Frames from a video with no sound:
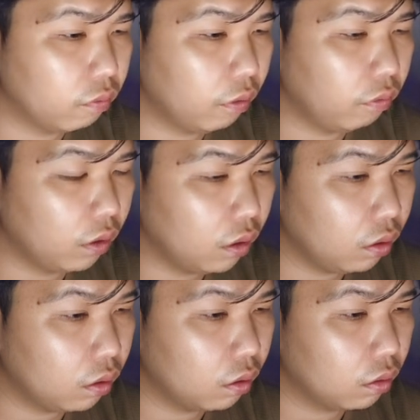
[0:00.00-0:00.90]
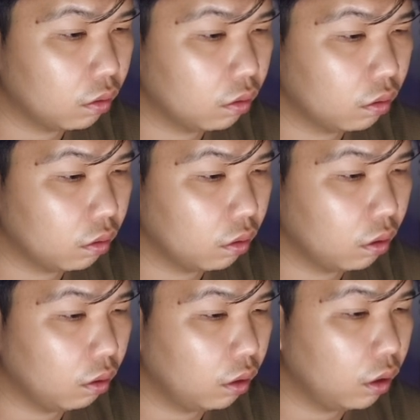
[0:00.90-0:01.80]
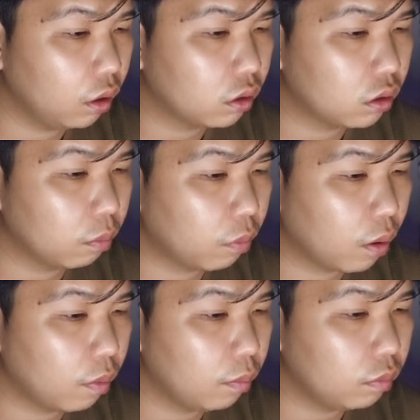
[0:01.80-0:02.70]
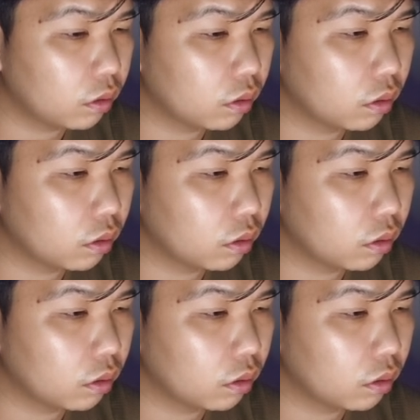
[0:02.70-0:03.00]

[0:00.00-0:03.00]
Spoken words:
on 15. I think that's the problem.